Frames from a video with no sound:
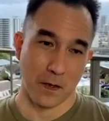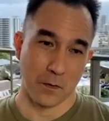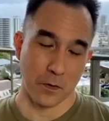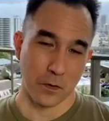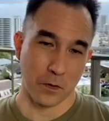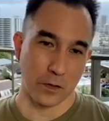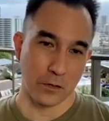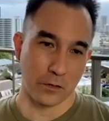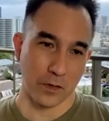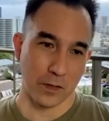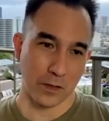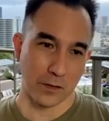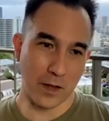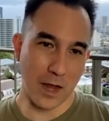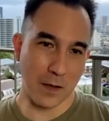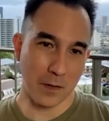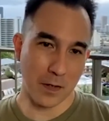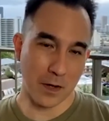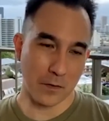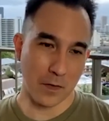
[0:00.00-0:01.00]
I mean, you can see the
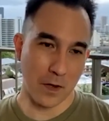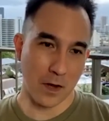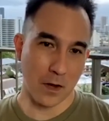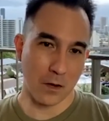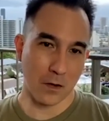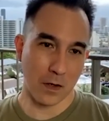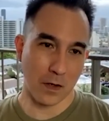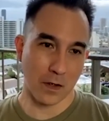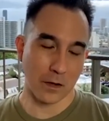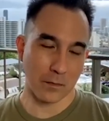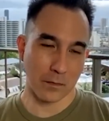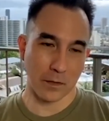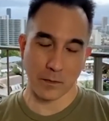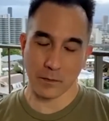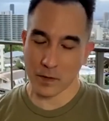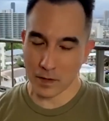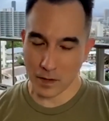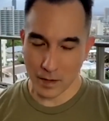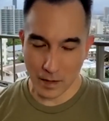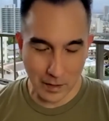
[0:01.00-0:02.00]
timeline of how
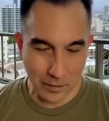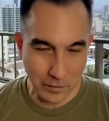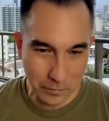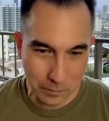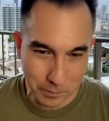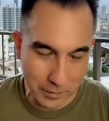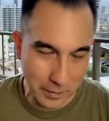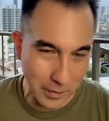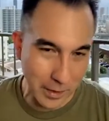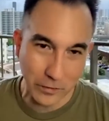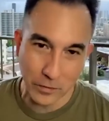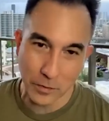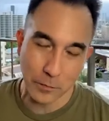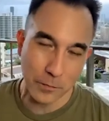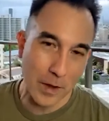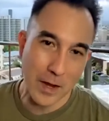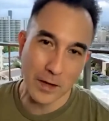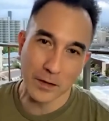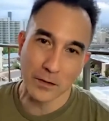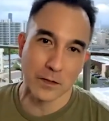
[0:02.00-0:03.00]
age plays a
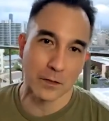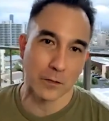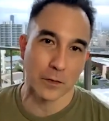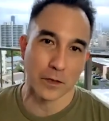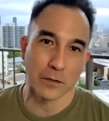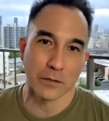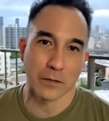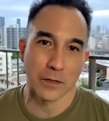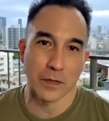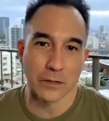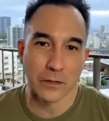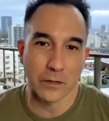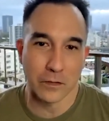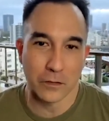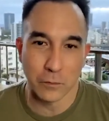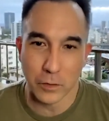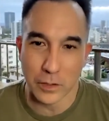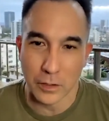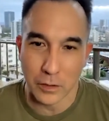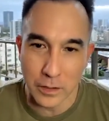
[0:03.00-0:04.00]
factor. We
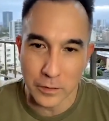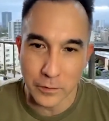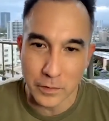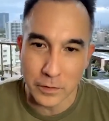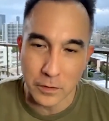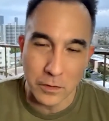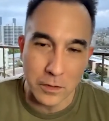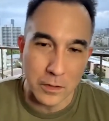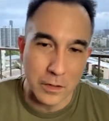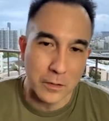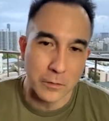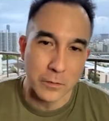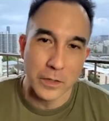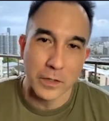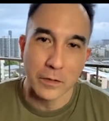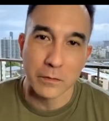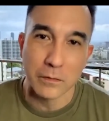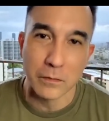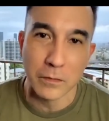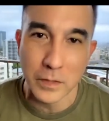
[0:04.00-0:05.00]
live and learn, and
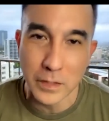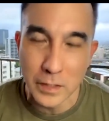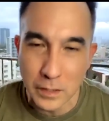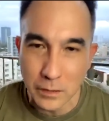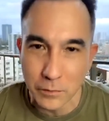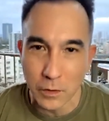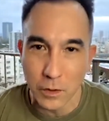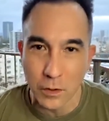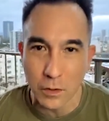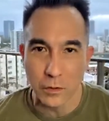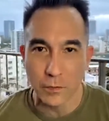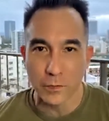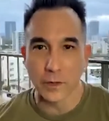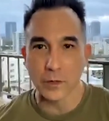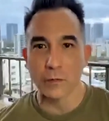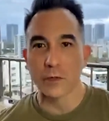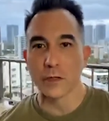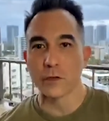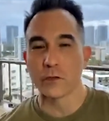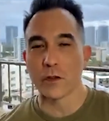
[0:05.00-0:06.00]
we evolve,
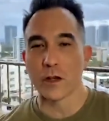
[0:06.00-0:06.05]
and we.